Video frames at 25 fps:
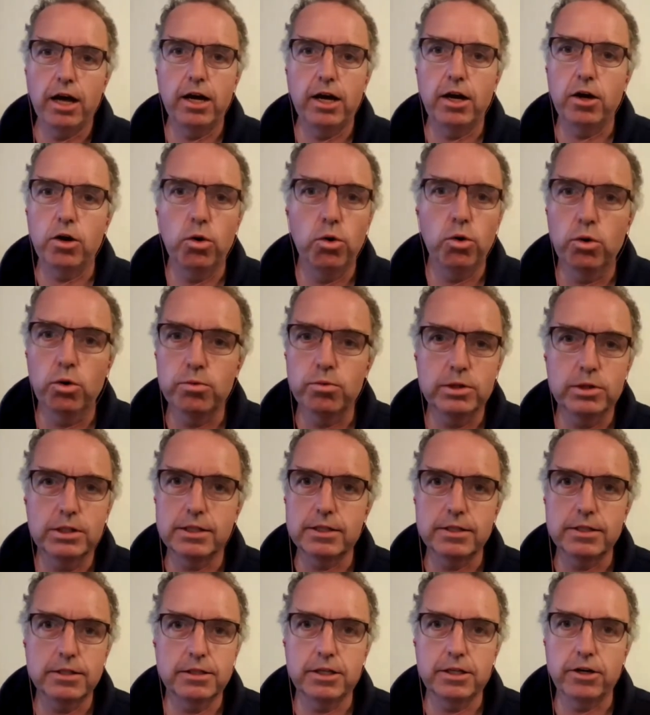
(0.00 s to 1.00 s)

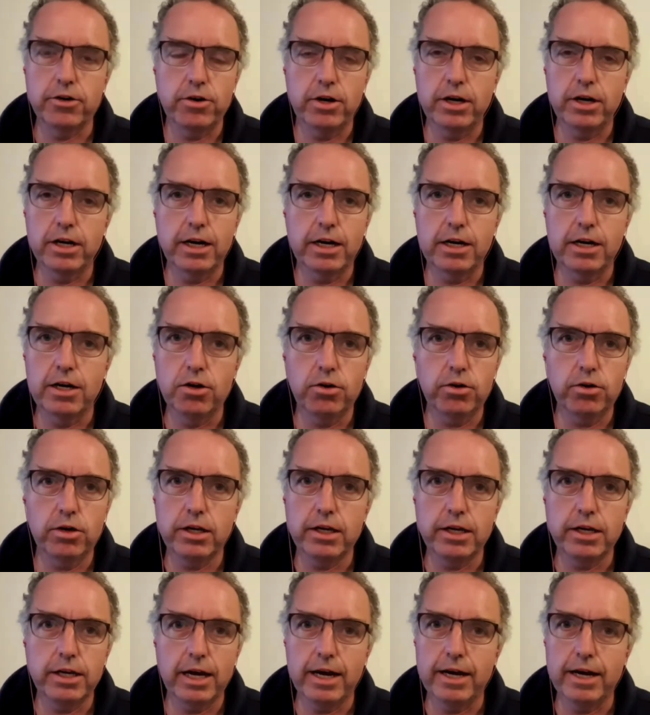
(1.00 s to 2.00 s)
Eoin was certainly
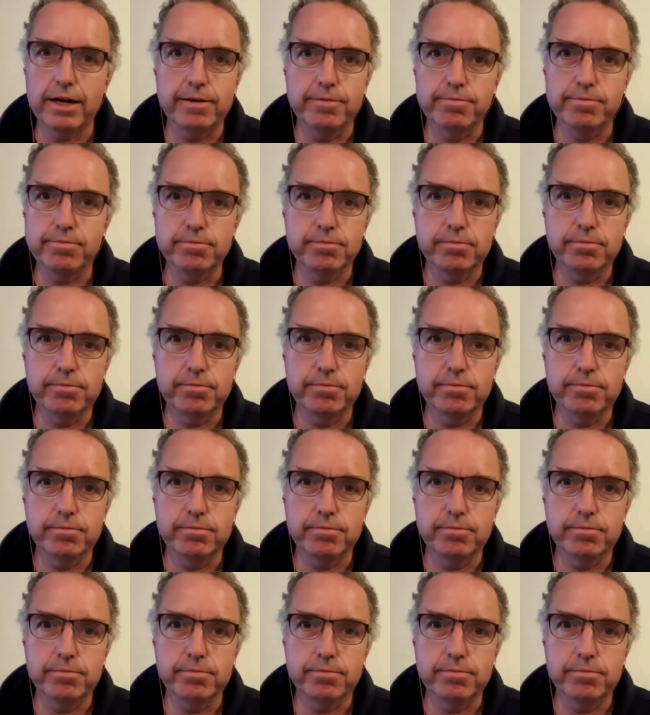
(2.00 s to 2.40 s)
unlucky.